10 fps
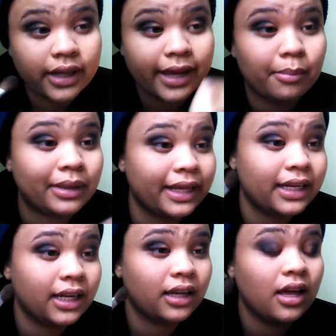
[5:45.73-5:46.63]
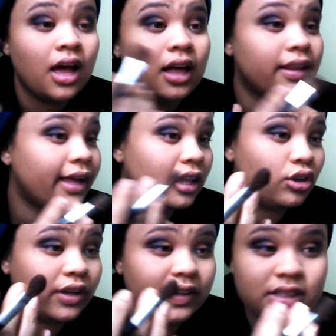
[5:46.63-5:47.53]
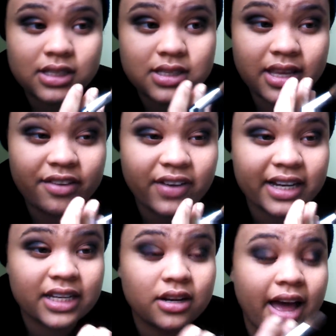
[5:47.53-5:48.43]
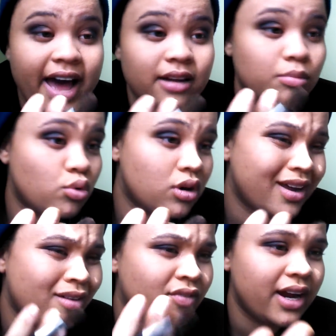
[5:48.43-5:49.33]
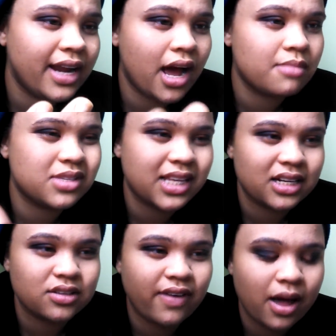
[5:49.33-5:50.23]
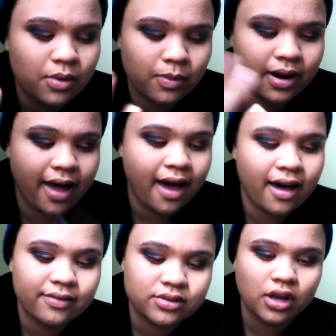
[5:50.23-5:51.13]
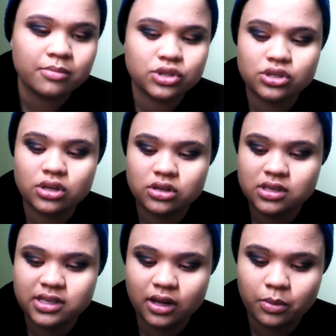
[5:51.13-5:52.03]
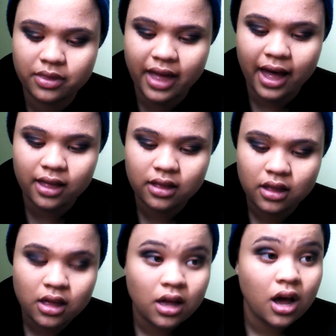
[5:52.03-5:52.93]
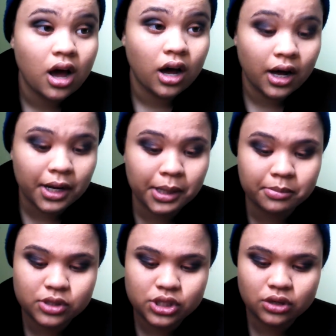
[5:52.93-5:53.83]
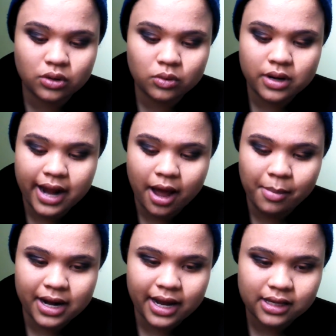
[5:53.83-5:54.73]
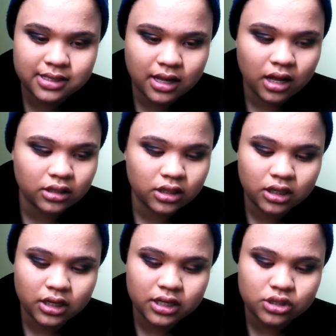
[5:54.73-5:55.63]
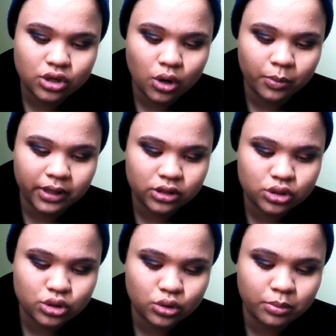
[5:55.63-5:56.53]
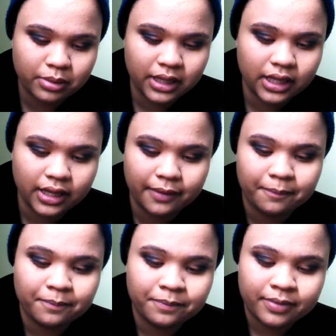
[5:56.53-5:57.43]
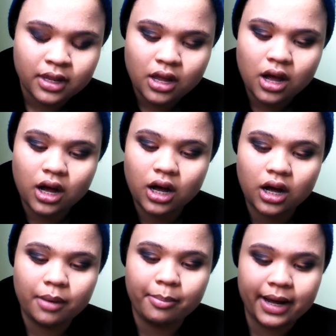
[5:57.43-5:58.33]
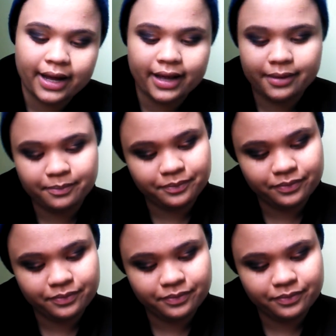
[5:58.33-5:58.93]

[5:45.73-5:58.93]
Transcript: like blending, like I look at it to see if I need to add more. And right now I'm satisfied with what I have, so I'm just gonna stick with that. So now my next color is going to be by